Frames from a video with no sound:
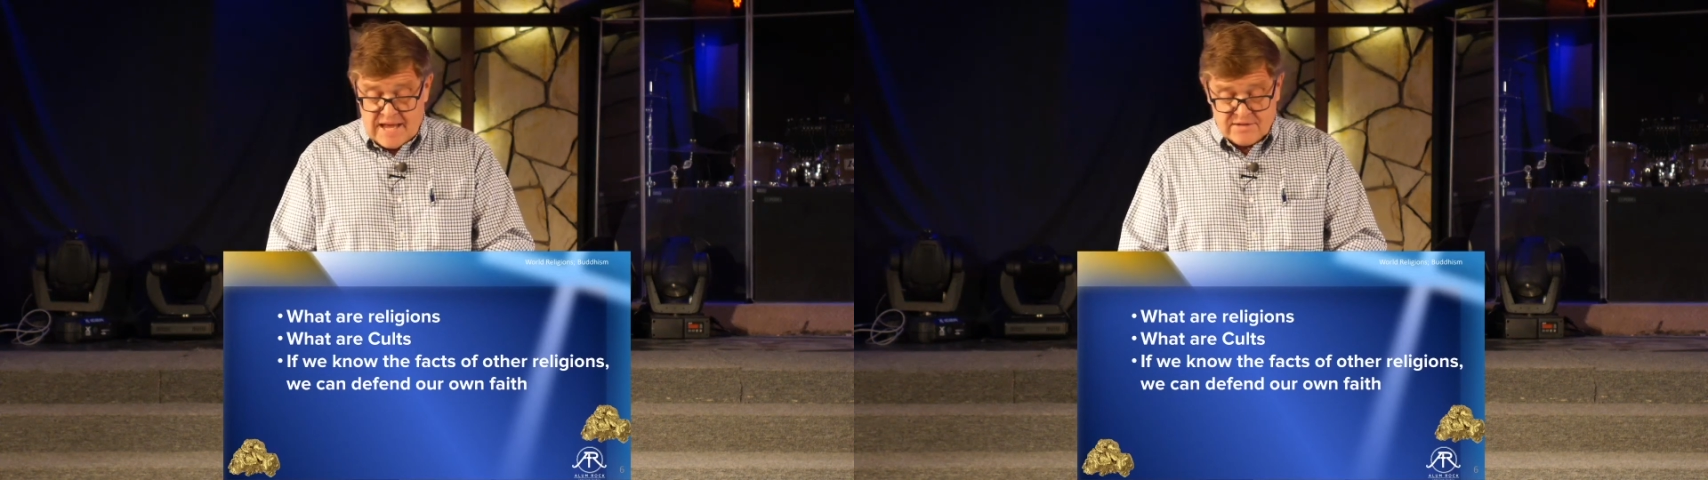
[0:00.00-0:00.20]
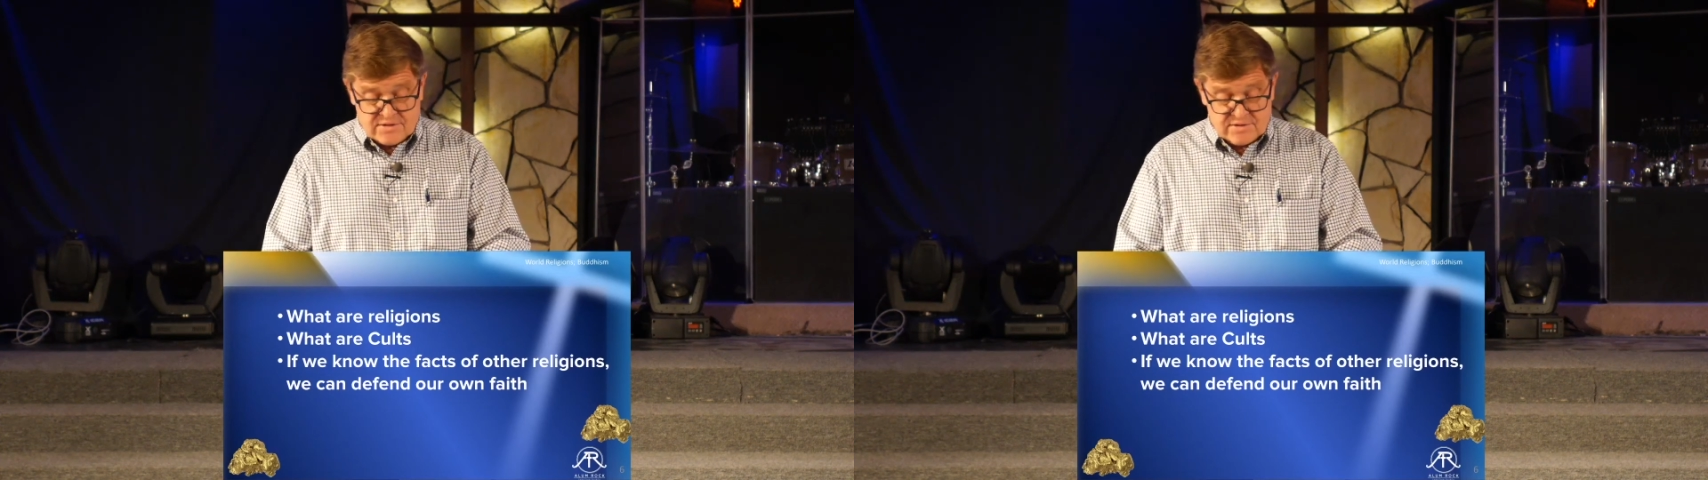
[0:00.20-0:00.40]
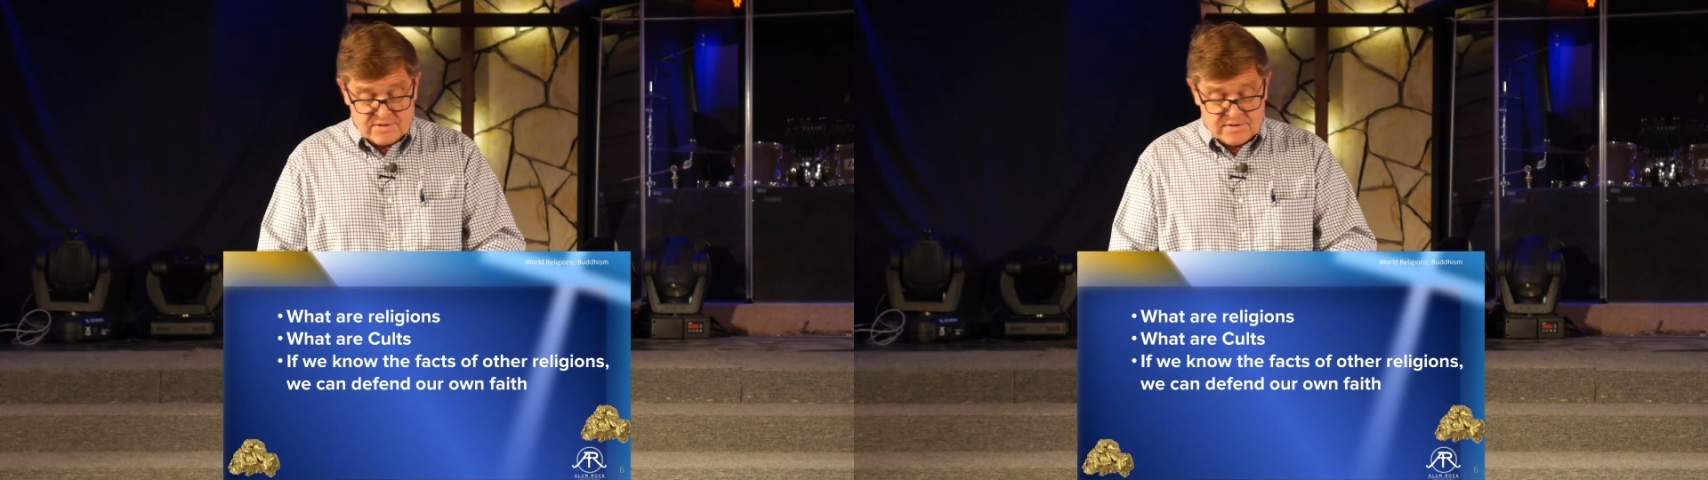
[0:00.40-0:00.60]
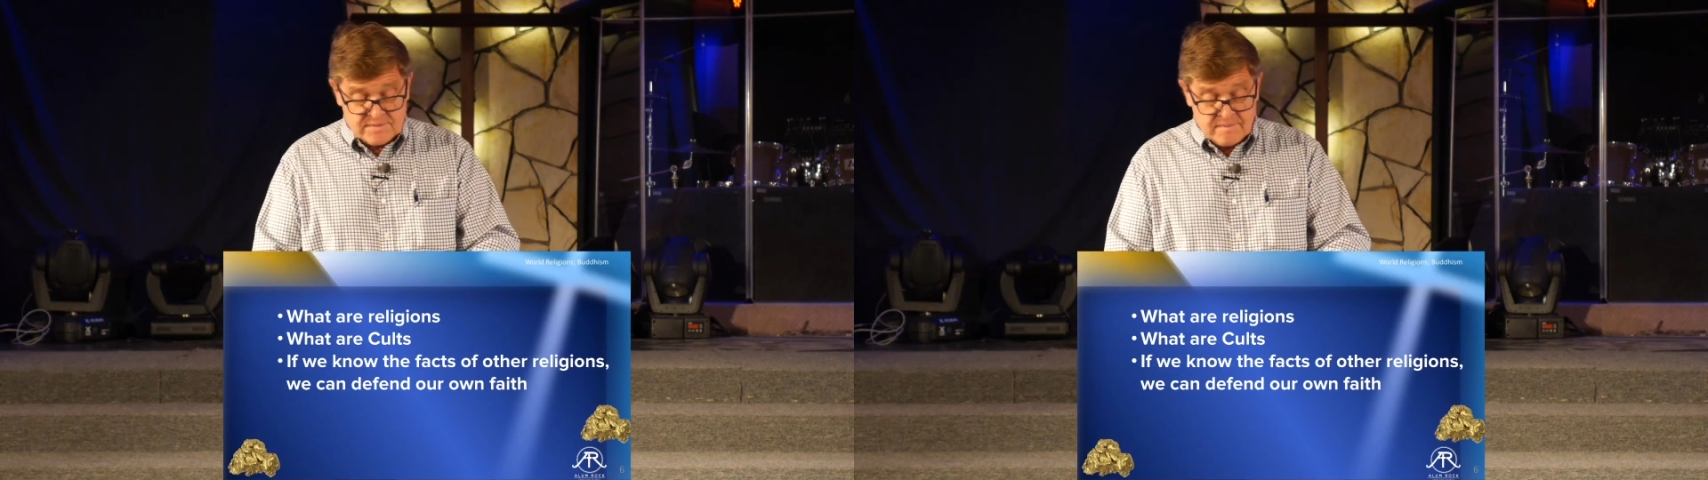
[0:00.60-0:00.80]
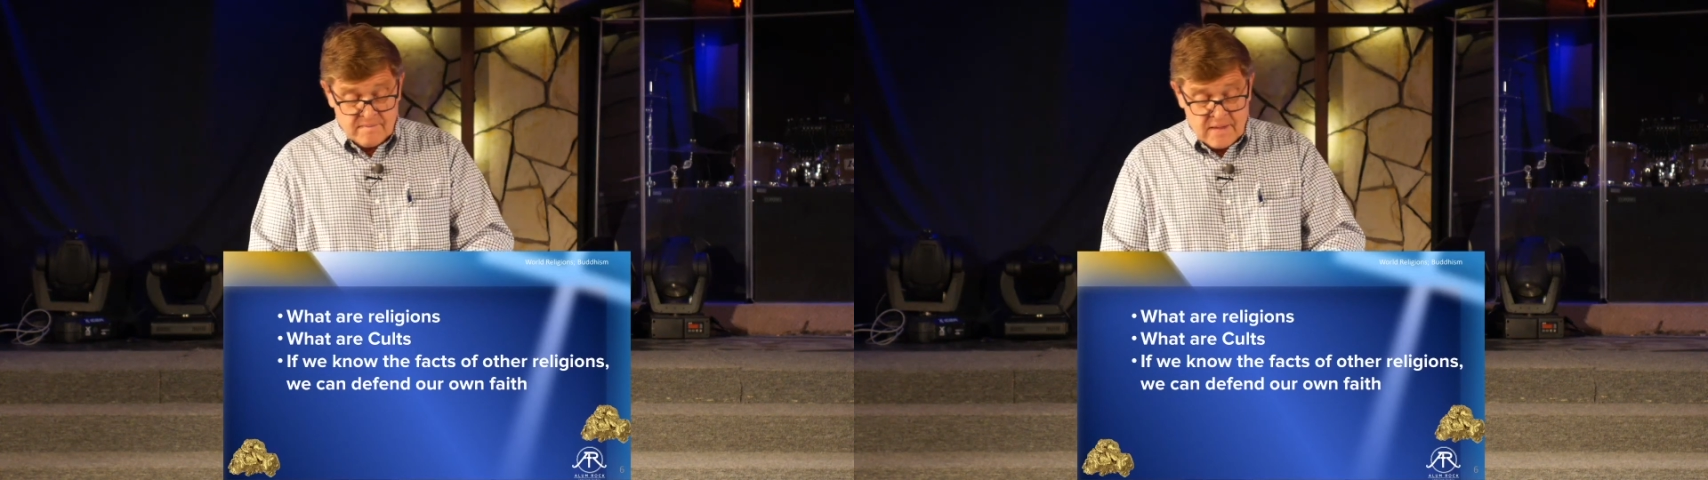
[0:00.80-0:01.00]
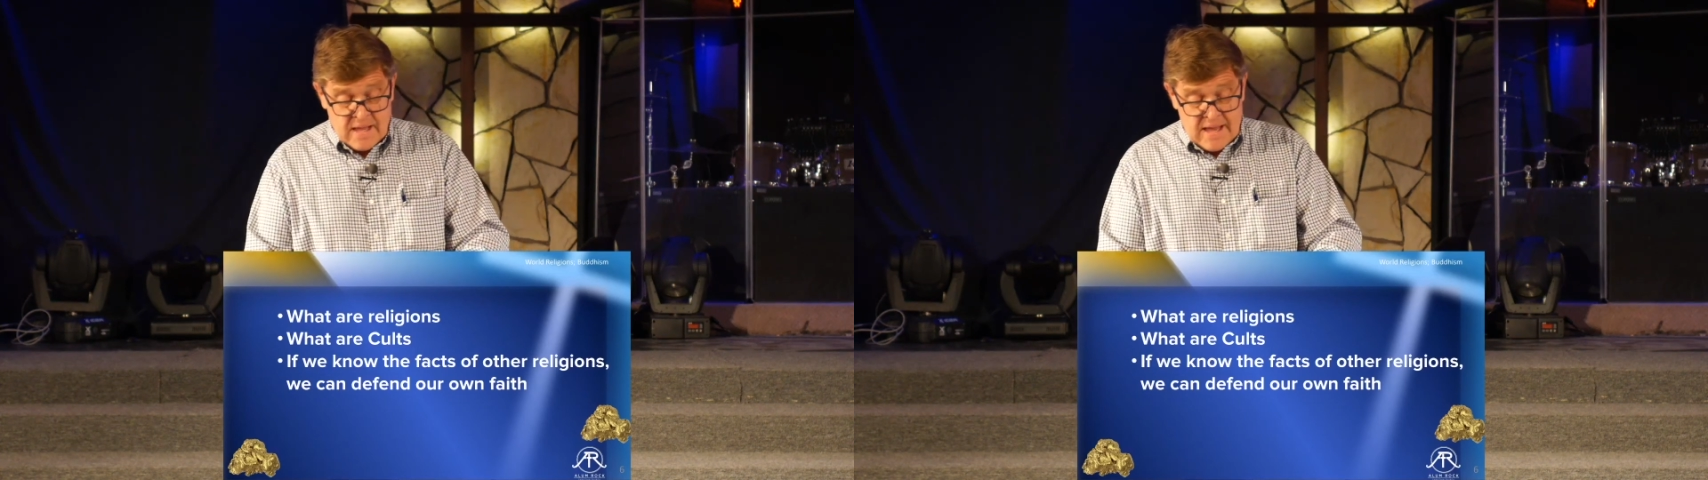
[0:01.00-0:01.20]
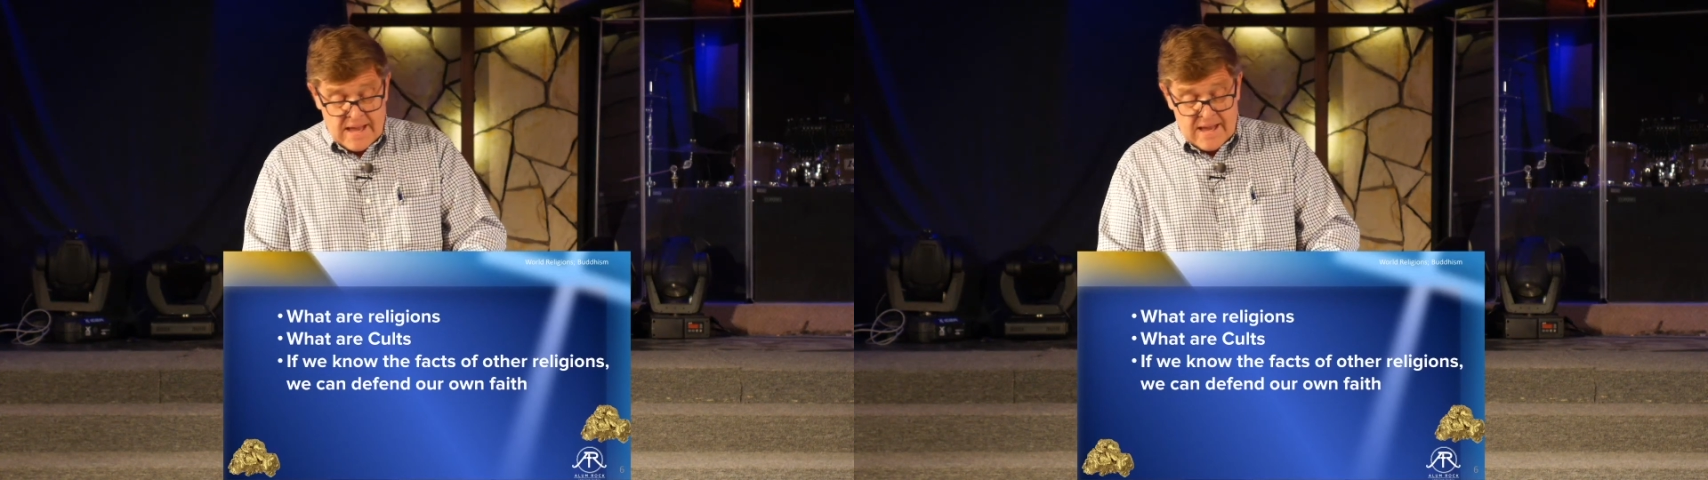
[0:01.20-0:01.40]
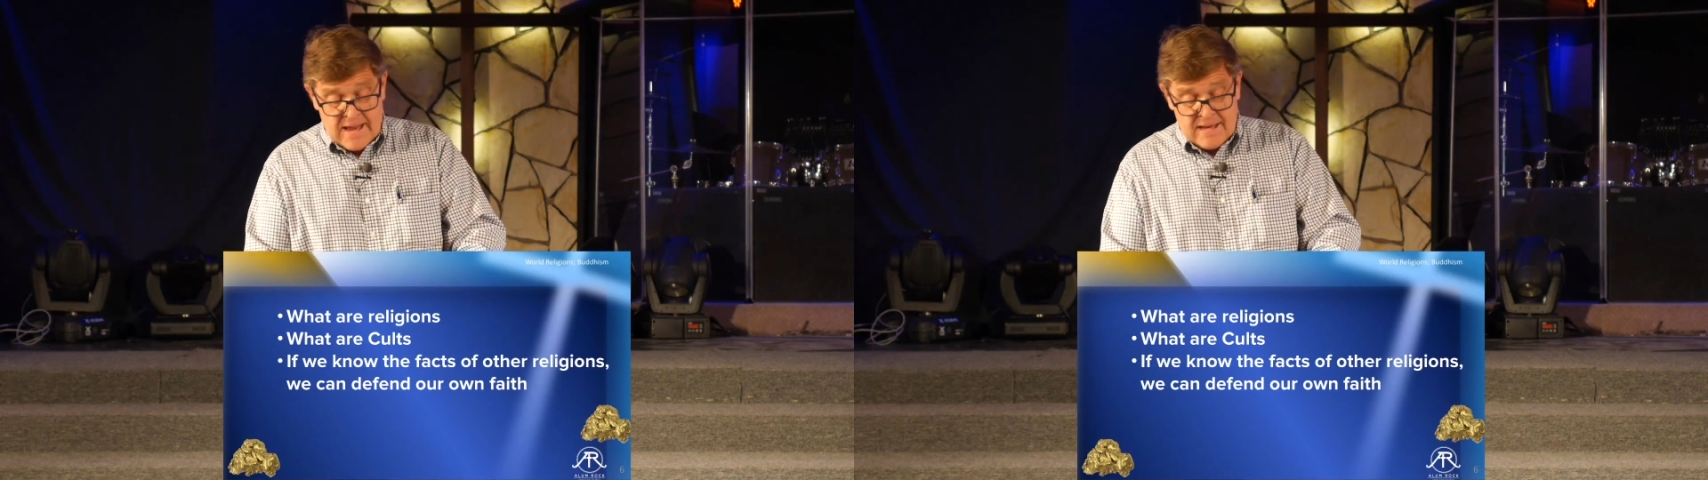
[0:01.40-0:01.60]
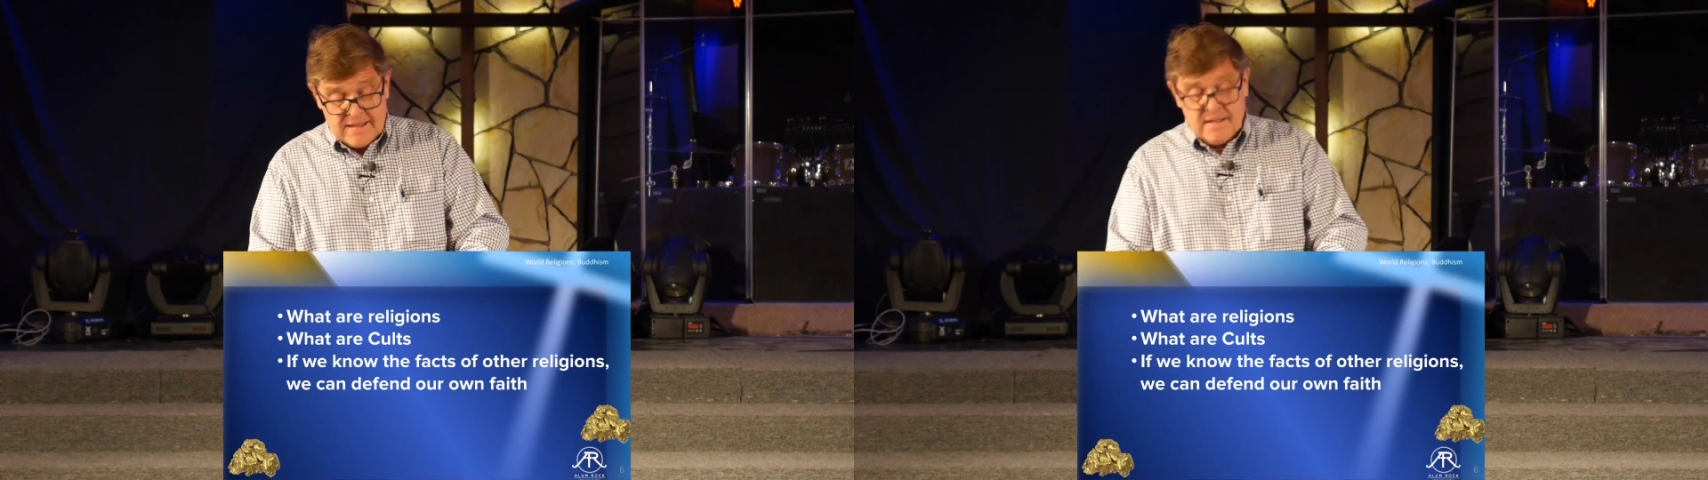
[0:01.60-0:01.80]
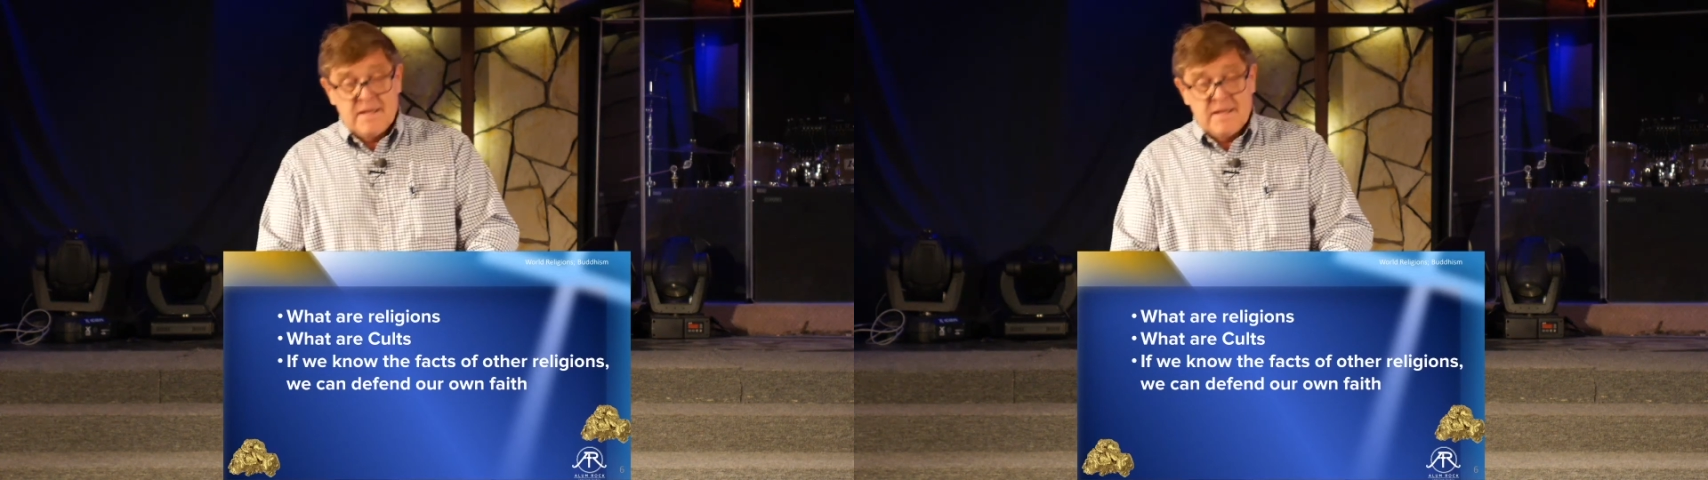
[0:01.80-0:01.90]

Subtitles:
answers. And